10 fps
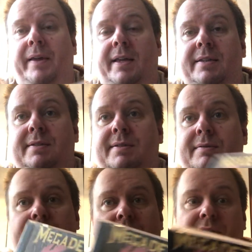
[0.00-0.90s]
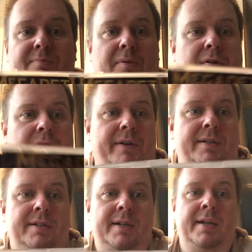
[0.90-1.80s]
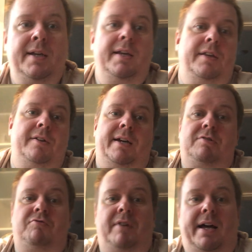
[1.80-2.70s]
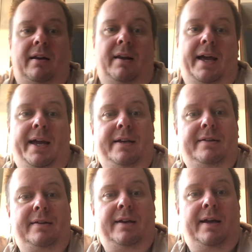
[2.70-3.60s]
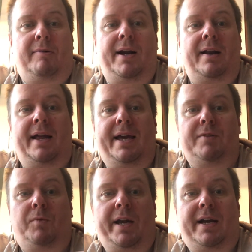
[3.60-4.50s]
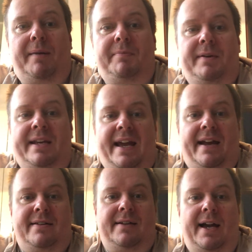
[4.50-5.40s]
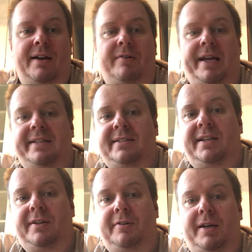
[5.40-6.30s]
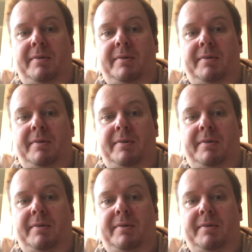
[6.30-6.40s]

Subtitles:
It's just perfect. You get Rattlehead, Wake Up Dead, Hangar 18, Hook in